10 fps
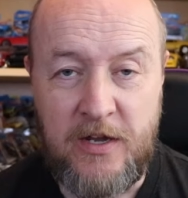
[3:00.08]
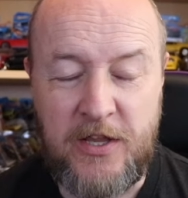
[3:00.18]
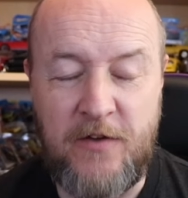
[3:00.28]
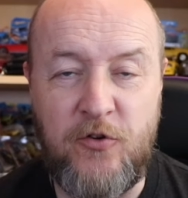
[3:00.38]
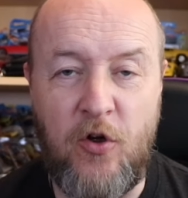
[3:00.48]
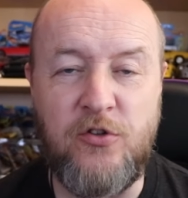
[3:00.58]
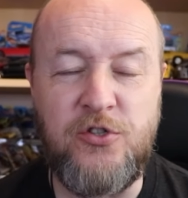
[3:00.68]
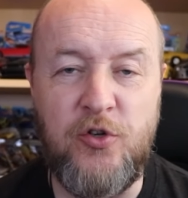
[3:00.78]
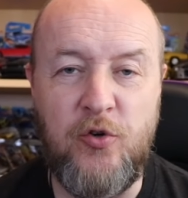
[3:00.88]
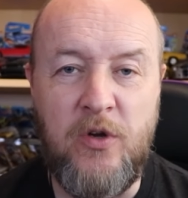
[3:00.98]
They've gone
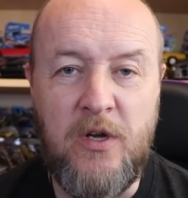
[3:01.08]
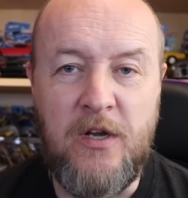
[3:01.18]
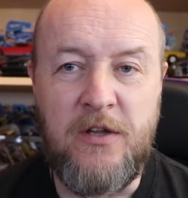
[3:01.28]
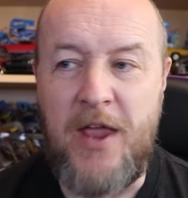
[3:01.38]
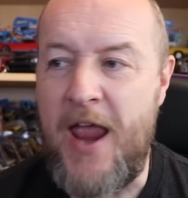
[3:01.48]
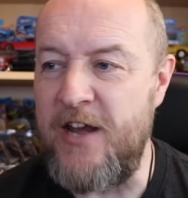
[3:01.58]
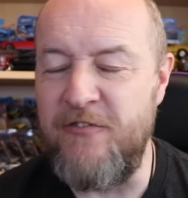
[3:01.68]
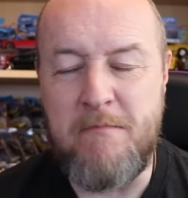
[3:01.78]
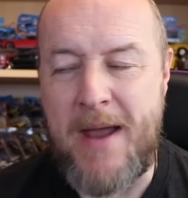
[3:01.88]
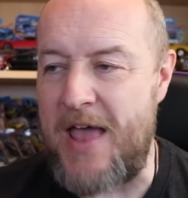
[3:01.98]
to the head
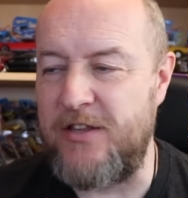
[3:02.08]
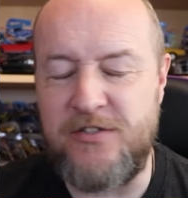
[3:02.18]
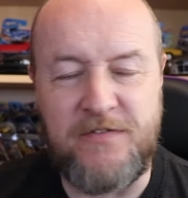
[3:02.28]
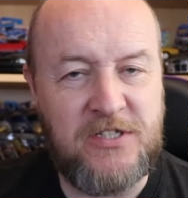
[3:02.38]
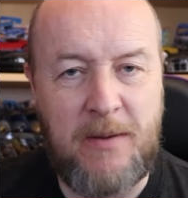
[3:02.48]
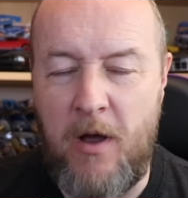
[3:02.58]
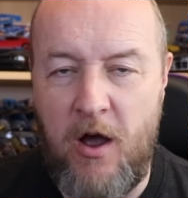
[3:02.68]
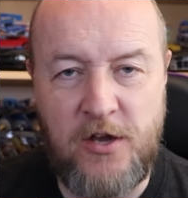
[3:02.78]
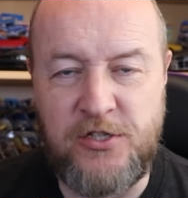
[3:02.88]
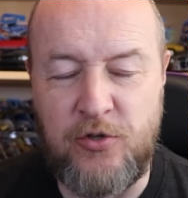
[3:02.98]
of maths at some
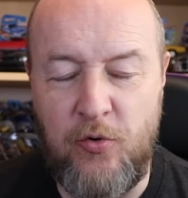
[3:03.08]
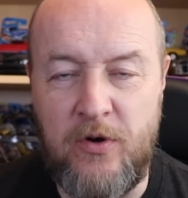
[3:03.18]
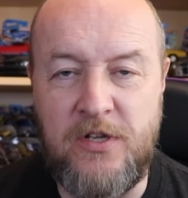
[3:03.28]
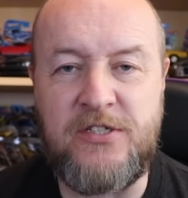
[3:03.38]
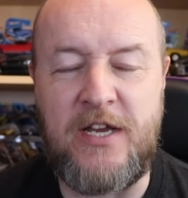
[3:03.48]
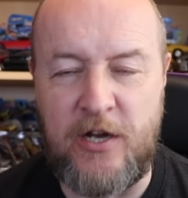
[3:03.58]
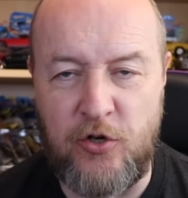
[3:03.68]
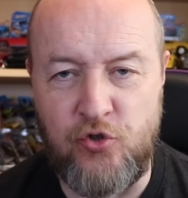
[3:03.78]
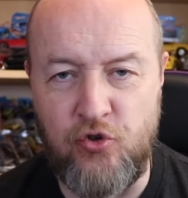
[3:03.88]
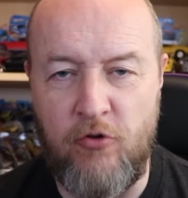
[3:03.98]
high school and said, can
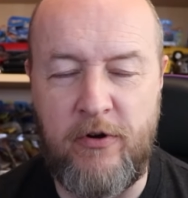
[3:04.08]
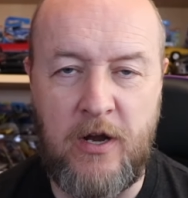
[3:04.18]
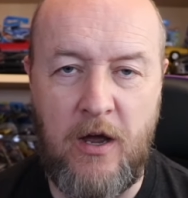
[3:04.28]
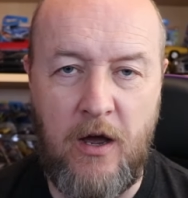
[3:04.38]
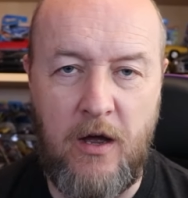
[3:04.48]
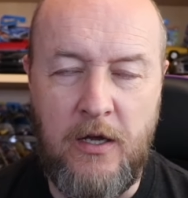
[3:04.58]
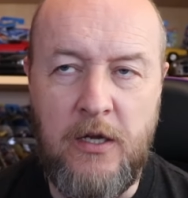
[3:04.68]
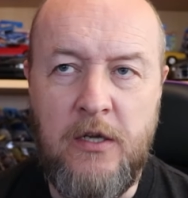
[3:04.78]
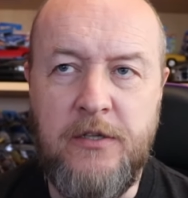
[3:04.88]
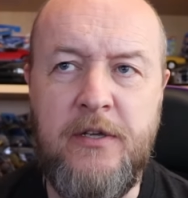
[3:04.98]
you draw a car?
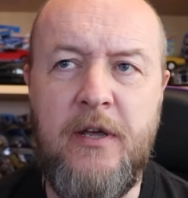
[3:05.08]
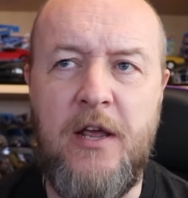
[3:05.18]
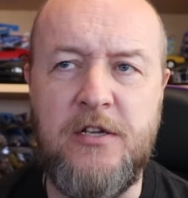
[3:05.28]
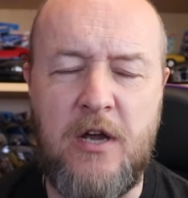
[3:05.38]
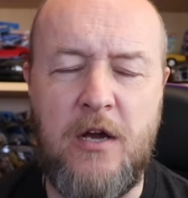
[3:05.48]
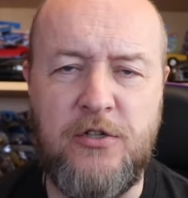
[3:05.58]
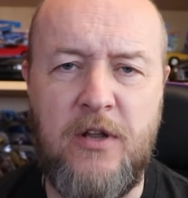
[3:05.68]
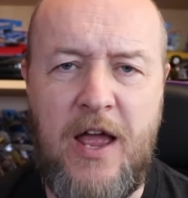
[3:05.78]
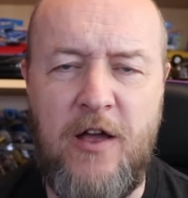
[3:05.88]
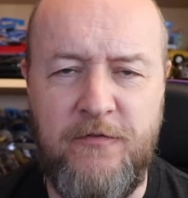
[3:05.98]
Yes, I
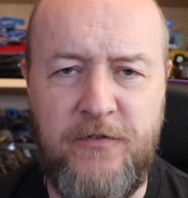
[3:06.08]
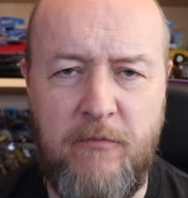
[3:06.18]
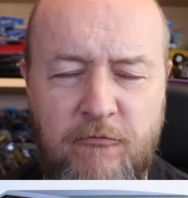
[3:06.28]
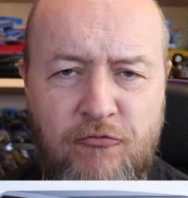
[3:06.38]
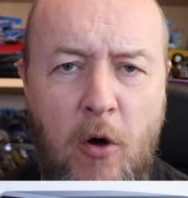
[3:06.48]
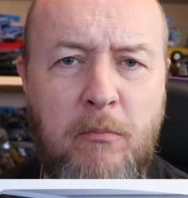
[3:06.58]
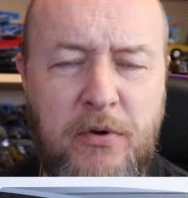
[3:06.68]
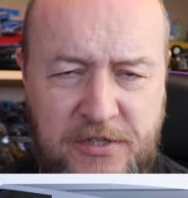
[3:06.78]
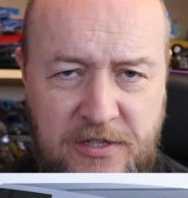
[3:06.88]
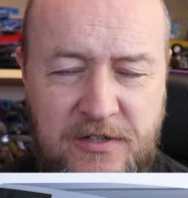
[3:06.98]
shall have
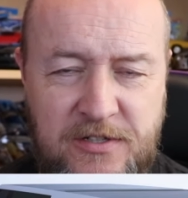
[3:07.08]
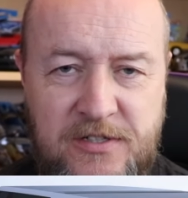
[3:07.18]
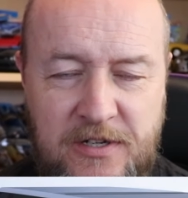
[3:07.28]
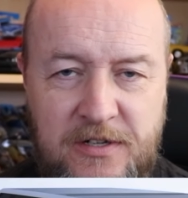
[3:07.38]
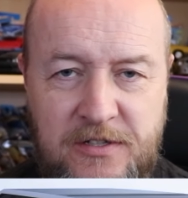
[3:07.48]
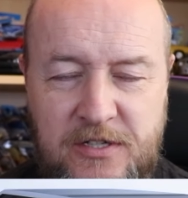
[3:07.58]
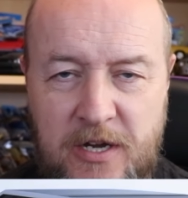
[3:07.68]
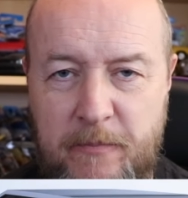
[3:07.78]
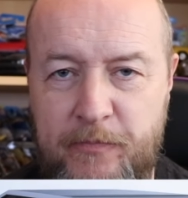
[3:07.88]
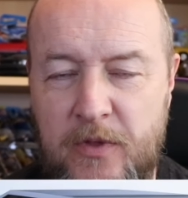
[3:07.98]
rhombuses
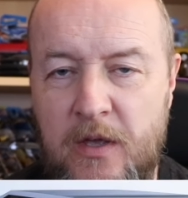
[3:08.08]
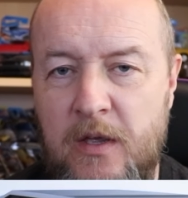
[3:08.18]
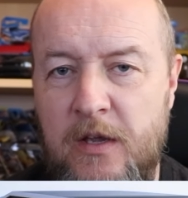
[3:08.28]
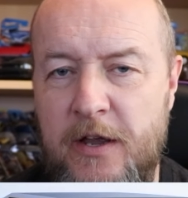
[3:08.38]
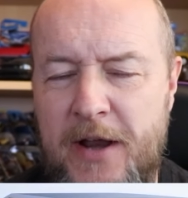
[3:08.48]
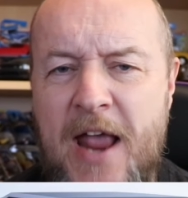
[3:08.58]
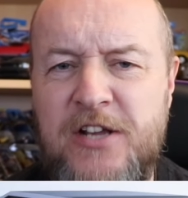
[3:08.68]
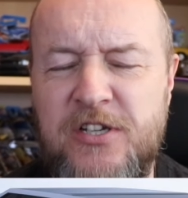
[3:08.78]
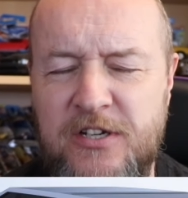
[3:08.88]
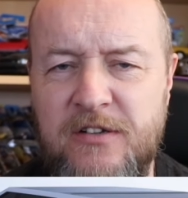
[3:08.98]
and
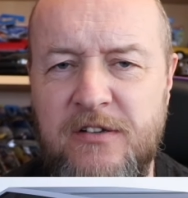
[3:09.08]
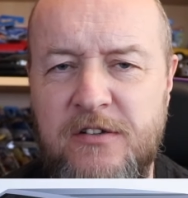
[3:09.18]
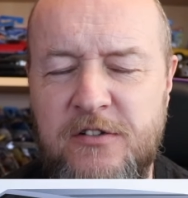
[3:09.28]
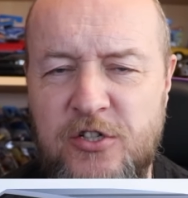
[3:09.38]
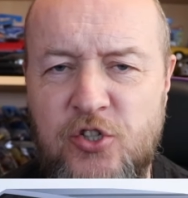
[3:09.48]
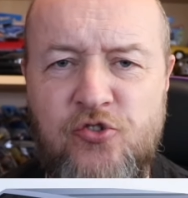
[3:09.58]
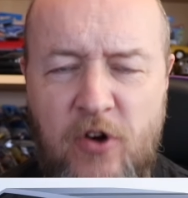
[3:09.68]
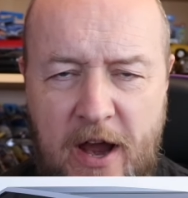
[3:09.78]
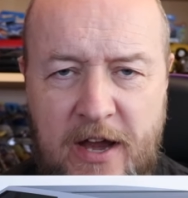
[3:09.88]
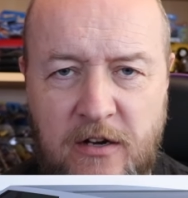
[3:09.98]
hexagons and
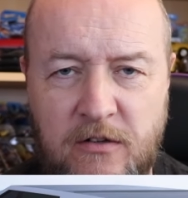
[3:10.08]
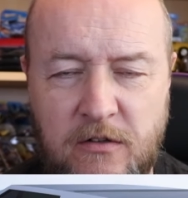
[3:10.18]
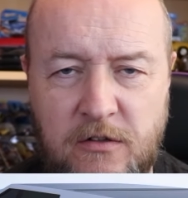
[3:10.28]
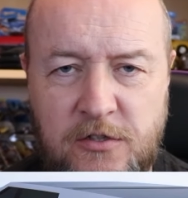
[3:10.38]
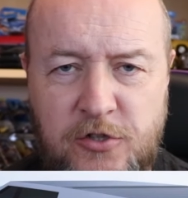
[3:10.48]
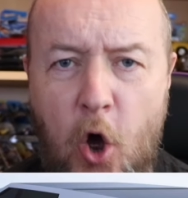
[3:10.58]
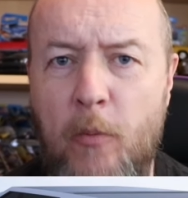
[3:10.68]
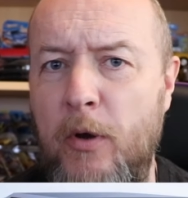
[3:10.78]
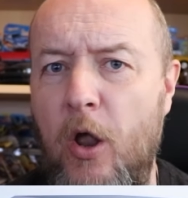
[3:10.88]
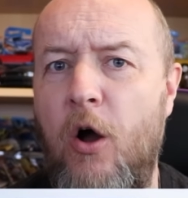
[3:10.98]
triangles,
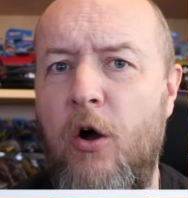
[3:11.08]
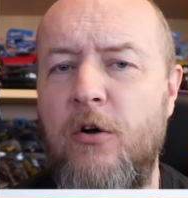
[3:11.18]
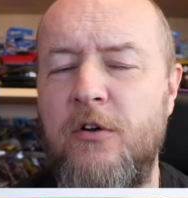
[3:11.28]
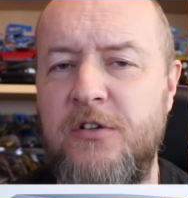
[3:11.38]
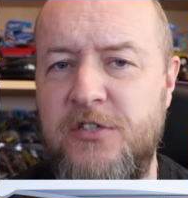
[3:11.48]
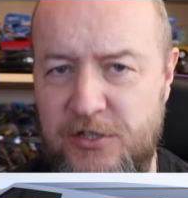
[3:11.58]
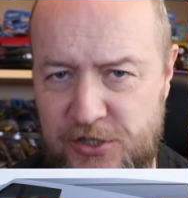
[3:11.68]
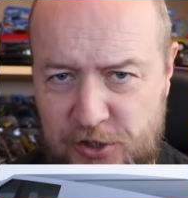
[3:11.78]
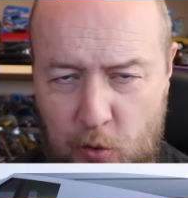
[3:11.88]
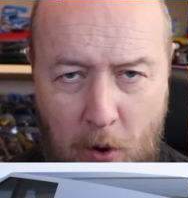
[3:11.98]
oblongs and
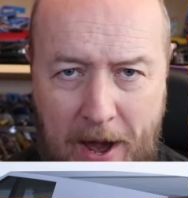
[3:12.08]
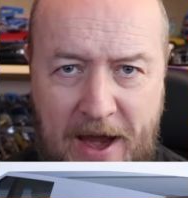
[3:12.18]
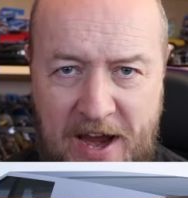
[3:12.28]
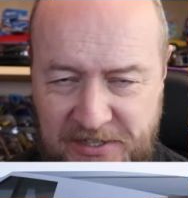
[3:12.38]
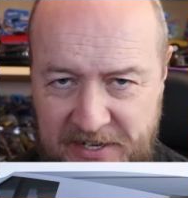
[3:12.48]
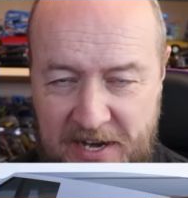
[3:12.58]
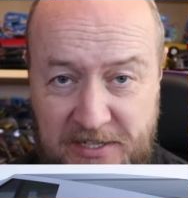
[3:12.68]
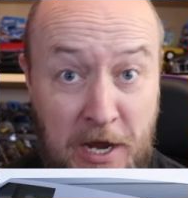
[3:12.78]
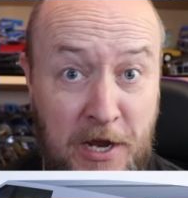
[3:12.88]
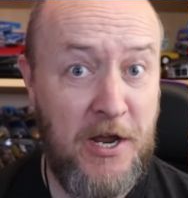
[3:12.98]
squares in
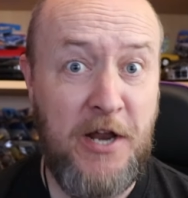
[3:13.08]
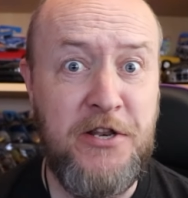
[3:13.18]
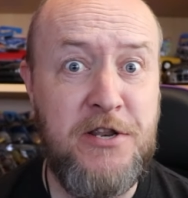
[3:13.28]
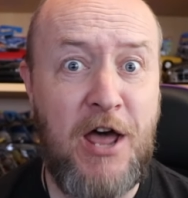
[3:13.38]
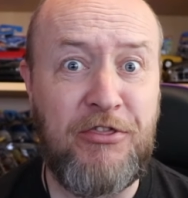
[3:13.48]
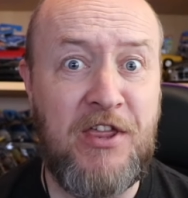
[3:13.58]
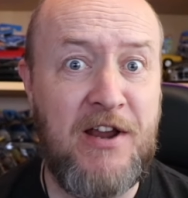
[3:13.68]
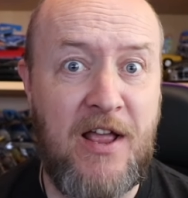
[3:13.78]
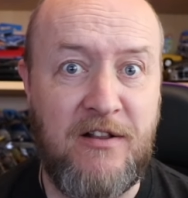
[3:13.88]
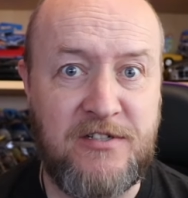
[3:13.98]
it, and
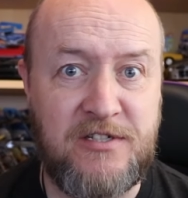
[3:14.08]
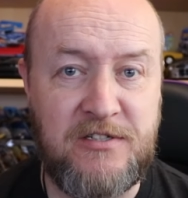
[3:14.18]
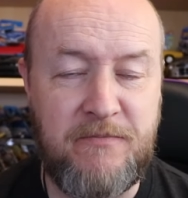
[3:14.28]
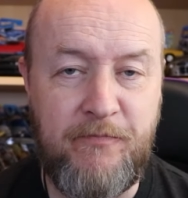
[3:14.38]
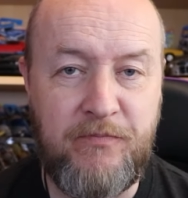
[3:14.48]
nothing else.